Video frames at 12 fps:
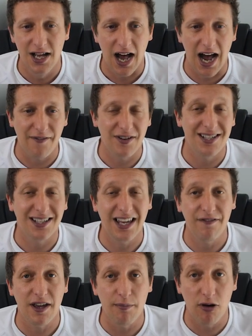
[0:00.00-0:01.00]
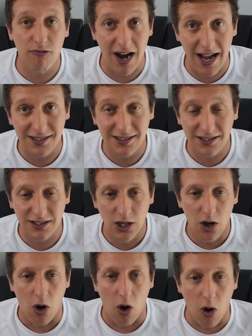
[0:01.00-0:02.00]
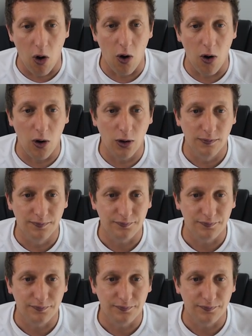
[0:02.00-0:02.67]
either to give him a rest or